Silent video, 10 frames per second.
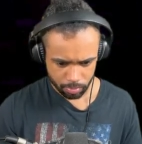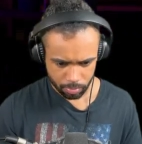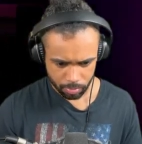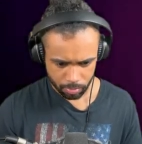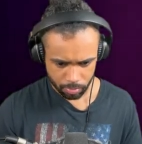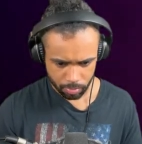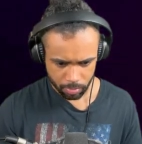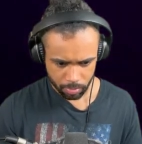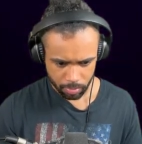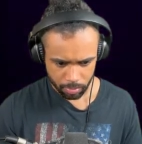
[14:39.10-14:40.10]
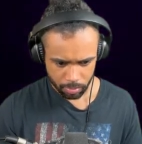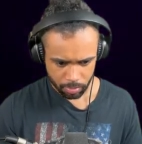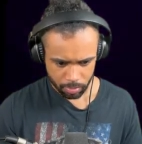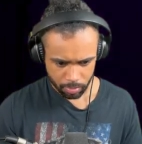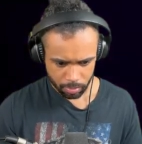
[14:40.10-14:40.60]

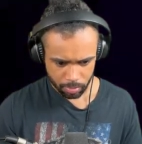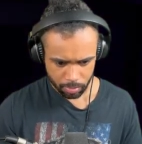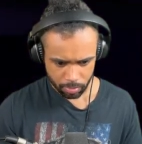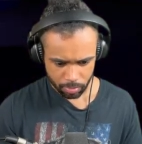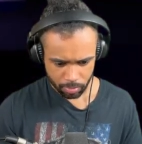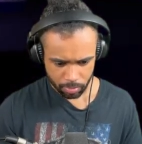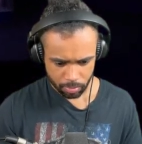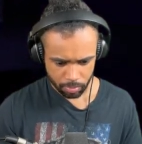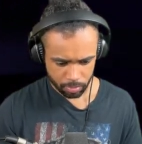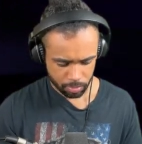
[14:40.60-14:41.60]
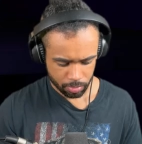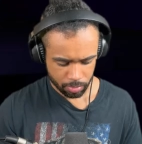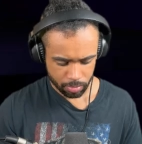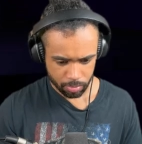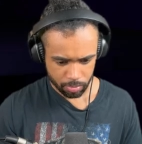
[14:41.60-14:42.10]

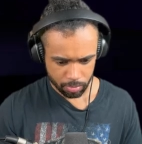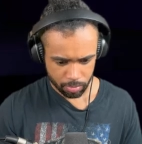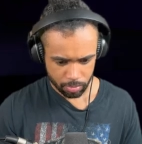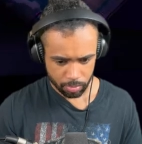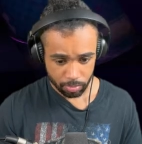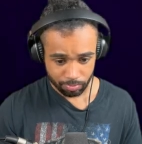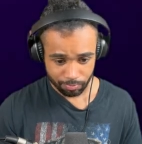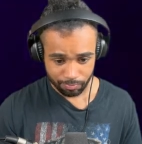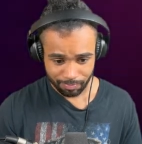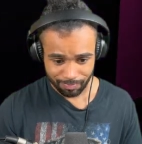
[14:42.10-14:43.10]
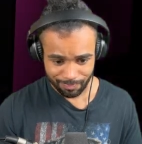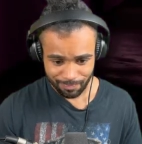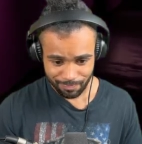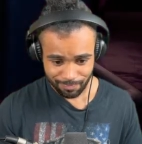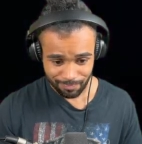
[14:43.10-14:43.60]

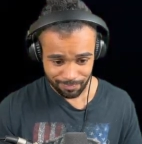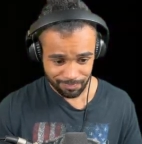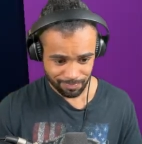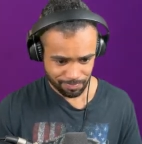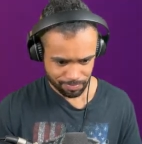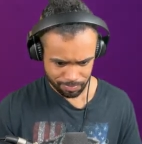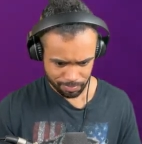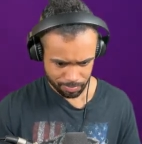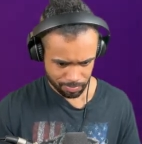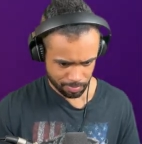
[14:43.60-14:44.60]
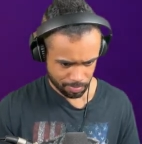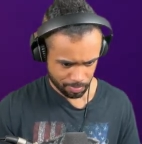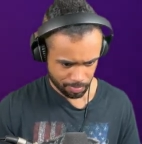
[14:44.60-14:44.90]
(silence)